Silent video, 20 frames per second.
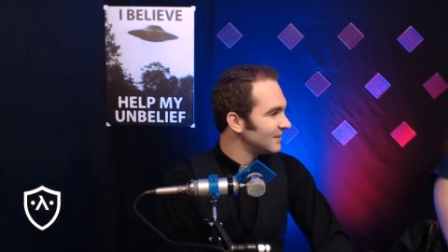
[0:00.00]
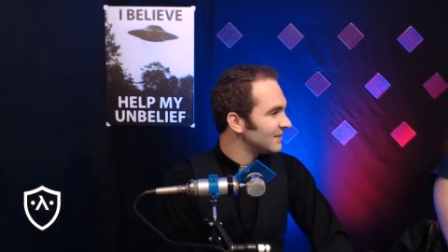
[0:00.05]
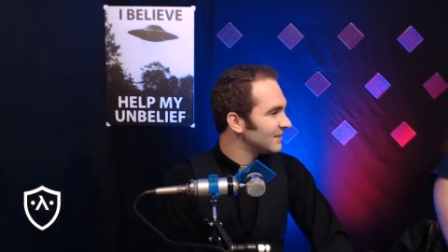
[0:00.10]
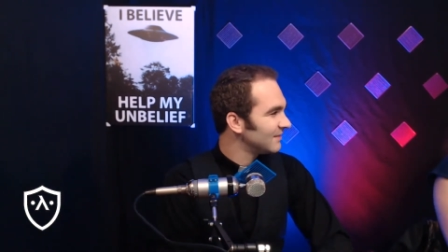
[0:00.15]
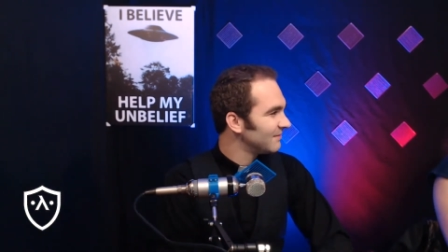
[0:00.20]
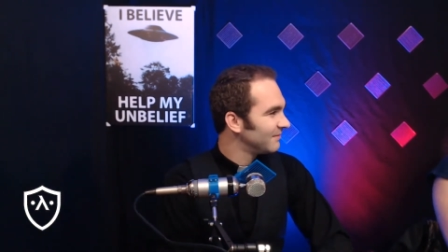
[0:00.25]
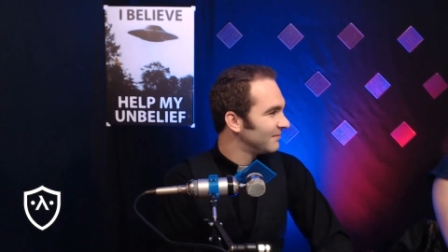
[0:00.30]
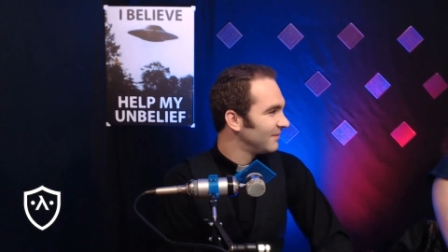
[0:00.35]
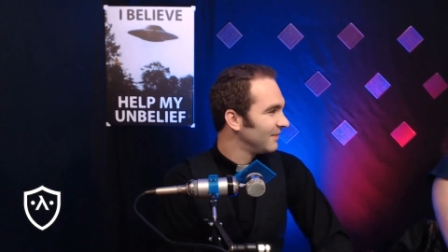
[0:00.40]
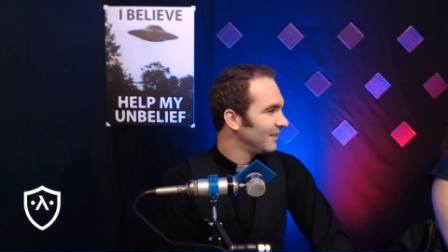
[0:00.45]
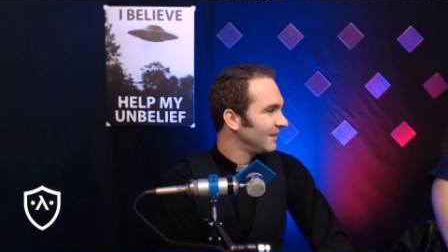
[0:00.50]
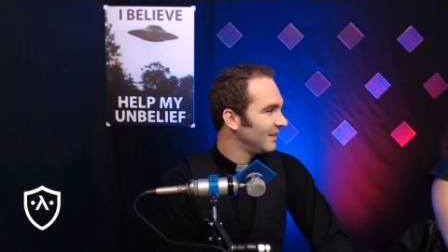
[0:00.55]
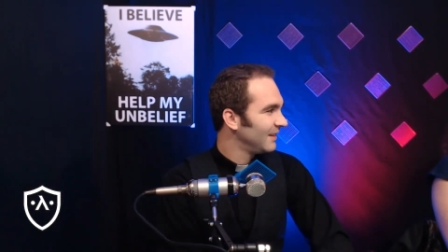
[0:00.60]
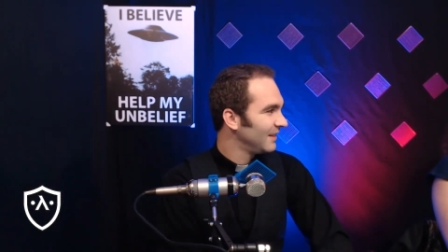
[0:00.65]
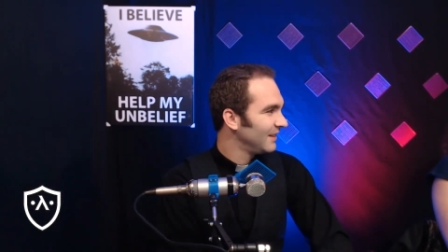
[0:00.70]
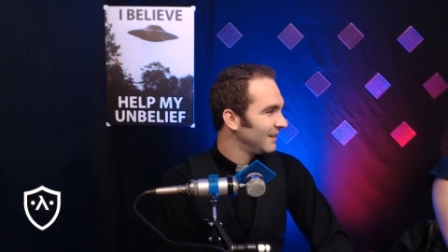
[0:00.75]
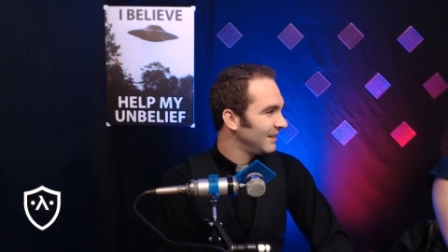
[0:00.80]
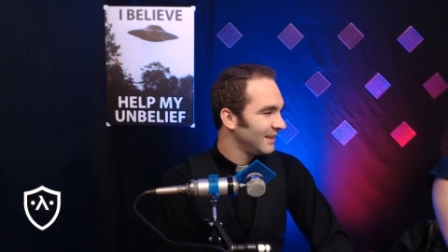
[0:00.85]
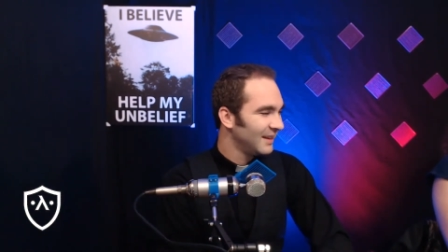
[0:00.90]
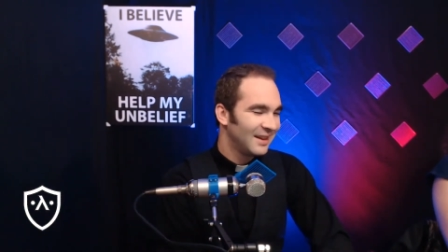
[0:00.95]
Heat Miser
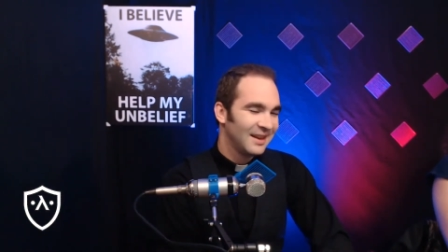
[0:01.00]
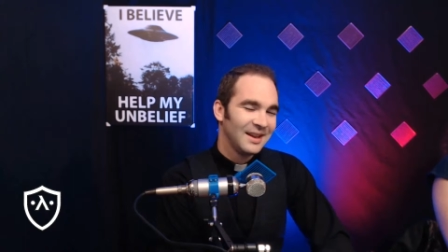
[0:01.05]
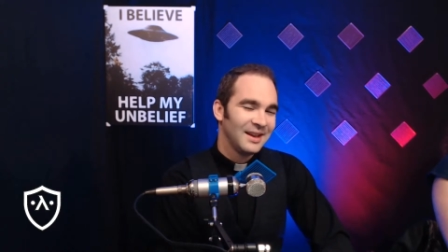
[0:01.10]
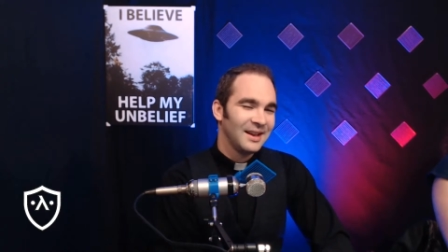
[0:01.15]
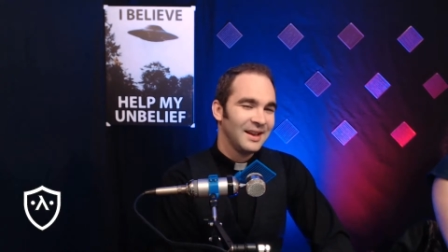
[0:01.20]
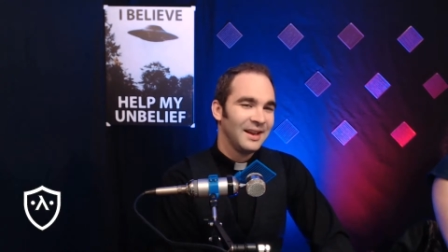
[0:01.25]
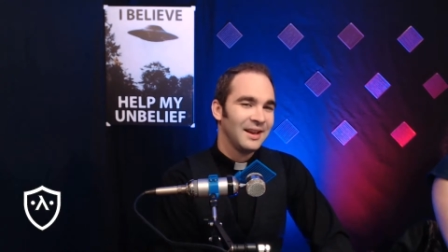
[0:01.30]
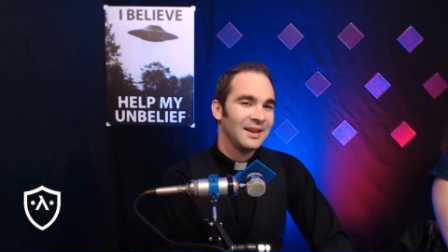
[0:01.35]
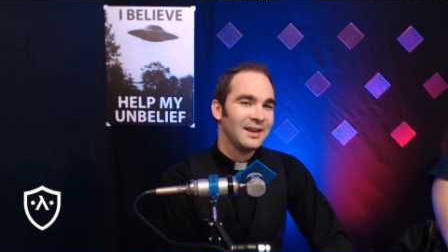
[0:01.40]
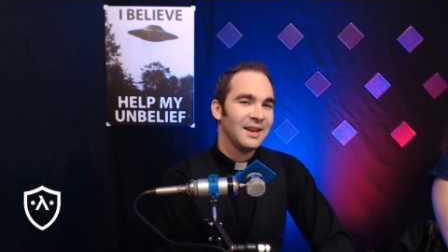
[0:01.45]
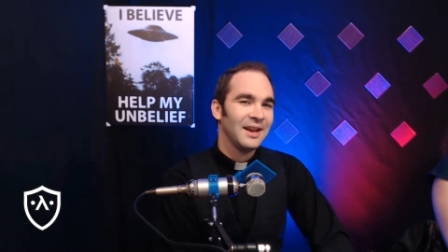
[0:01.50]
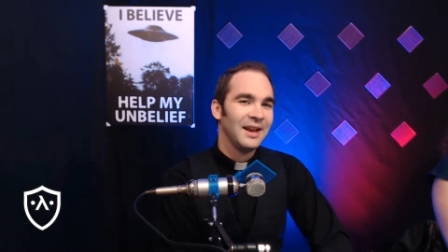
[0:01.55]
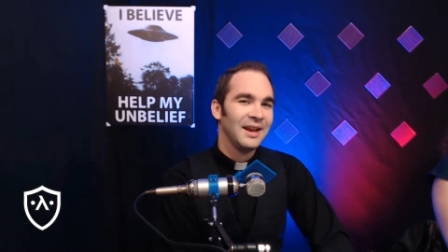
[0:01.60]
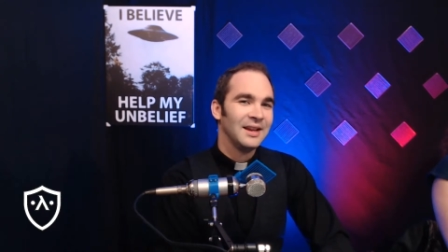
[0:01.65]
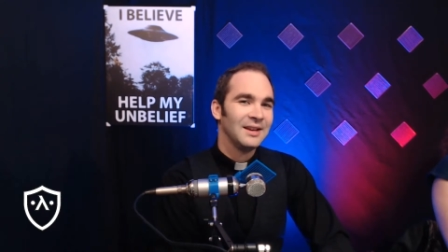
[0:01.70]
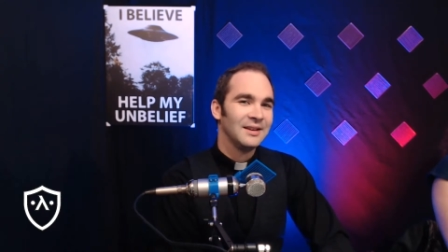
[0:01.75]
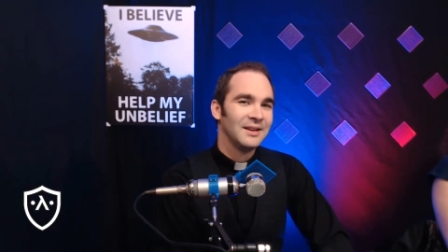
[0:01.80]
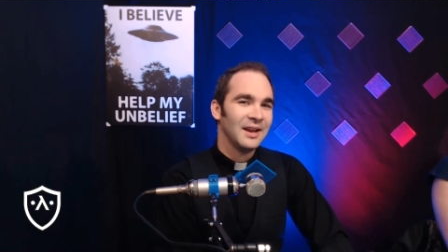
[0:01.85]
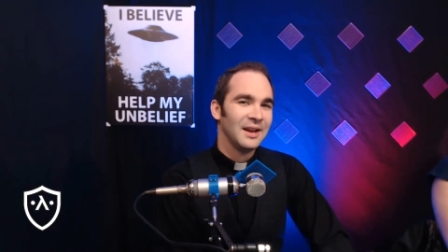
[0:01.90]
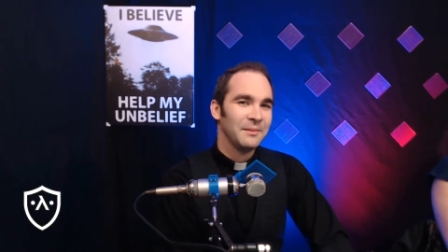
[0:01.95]
and Cold Miser?
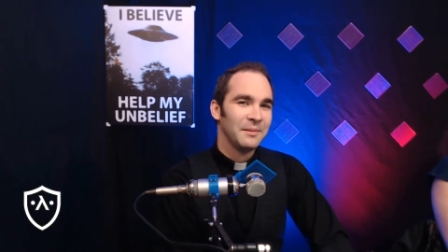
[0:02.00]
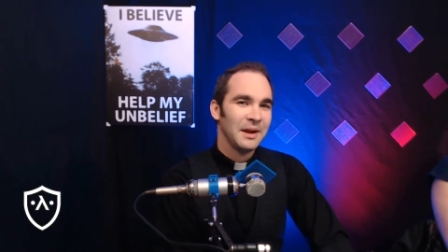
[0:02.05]
And